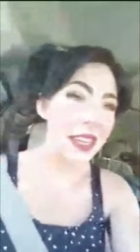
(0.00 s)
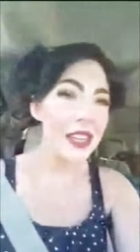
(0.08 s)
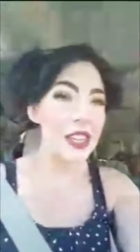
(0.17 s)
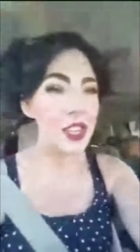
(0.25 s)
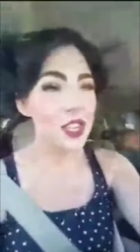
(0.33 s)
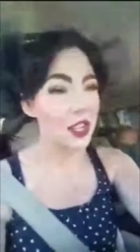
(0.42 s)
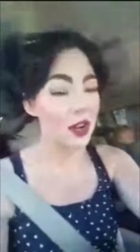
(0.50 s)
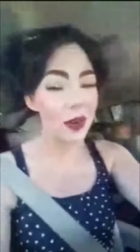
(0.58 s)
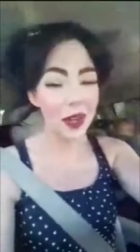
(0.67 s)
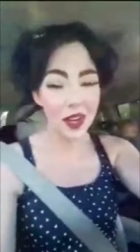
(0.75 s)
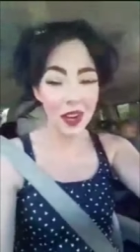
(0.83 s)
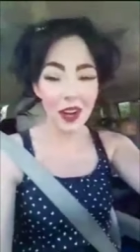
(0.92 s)
it's like he's
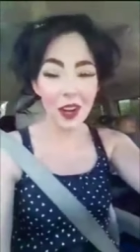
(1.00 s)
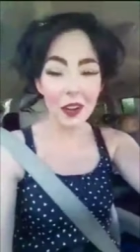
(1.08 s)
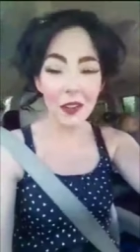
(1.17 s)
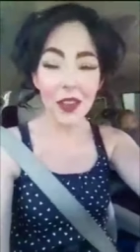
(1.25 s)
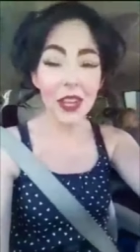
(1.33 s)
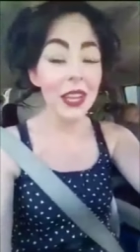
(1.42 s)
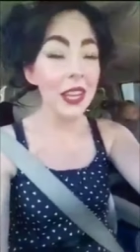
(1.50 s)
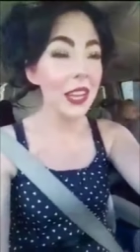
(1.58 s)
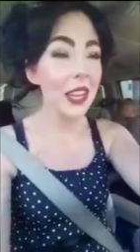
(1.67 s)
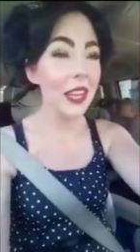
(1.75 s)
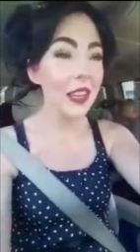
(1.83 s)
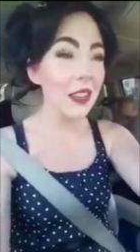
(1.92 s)
showing off.
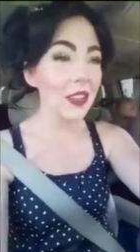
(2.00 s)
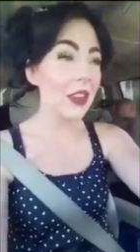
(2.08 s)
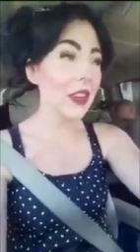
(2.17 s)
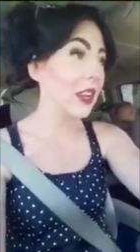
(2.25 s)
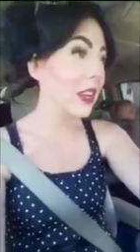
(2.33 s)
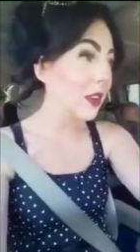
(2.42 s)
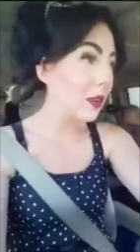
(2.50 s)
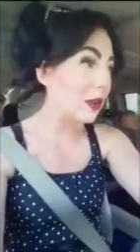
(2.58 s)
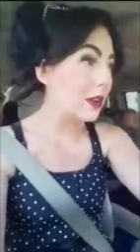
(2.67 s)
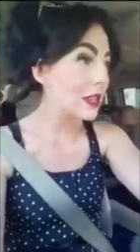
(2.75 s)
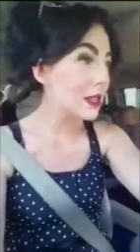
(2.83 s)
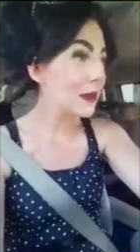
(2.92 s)
He either
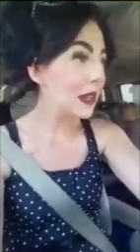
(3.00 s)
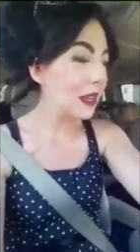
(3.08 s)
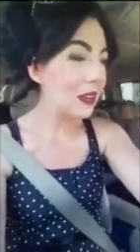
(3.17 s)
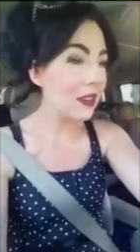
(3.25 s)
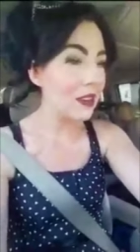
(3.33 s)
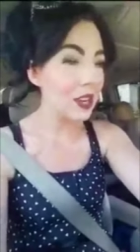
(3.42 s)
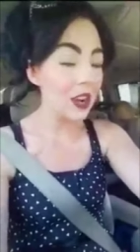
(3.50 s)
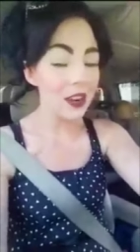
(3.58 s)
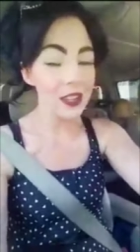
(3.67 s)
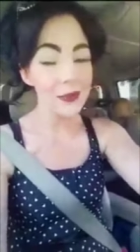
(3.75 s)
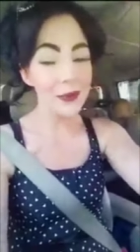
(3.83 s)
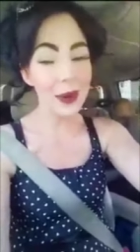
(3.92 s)
ignores me or
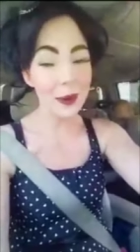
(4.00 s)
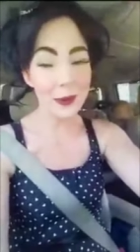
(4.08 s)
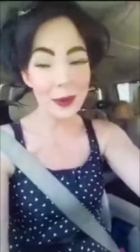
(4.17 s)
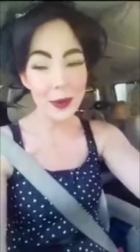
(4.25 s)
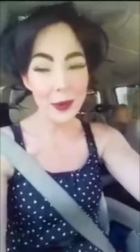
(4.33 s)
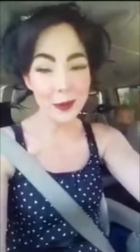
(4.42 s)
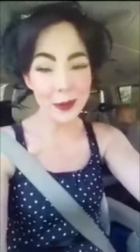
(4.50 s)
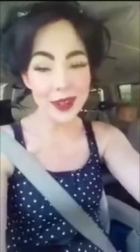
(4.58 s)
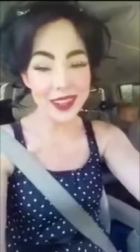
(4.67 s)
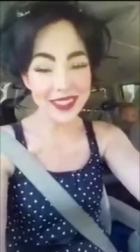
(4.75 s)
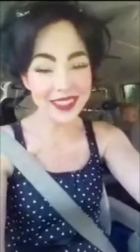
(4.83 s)
talks about poop.